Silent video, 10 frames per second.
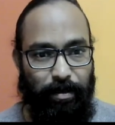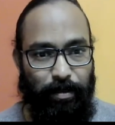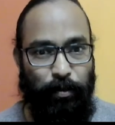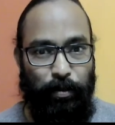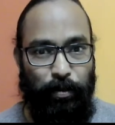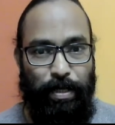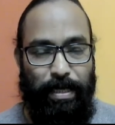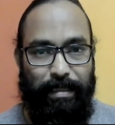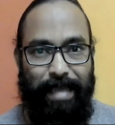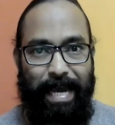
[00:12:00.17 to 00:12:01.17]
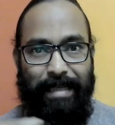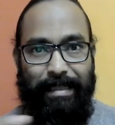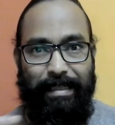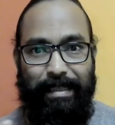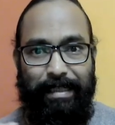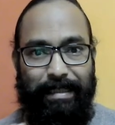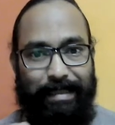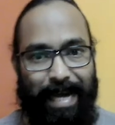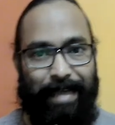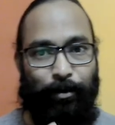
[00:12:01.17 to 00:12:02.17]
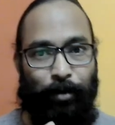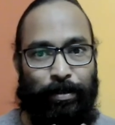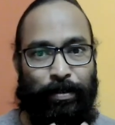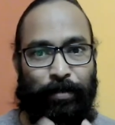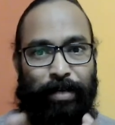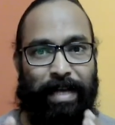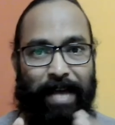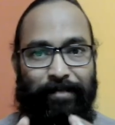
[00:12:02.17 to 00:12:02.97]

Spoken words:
So that also will have